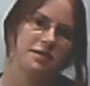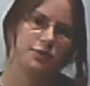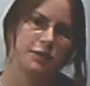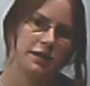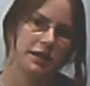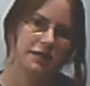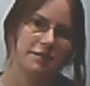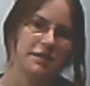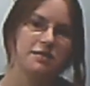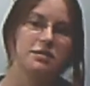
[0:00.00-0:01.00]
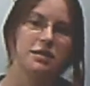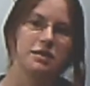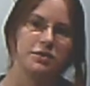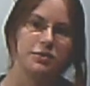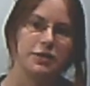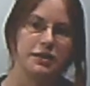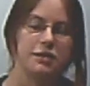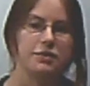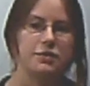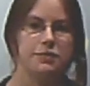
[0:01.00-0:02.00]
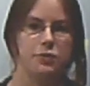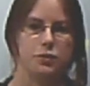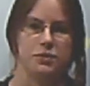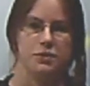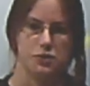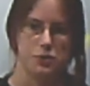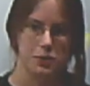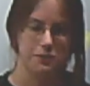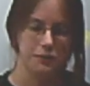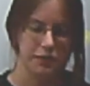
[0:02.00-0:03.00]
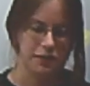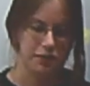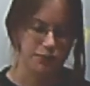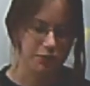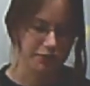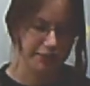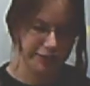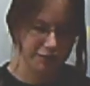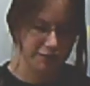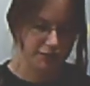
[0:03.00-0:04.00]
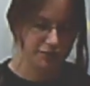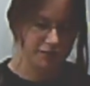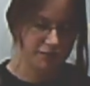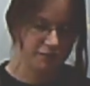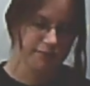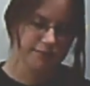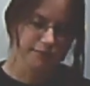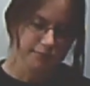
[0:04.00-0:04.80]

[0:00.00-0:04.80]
the scene where Hamlet is getting ready for the sword fight with Laertes,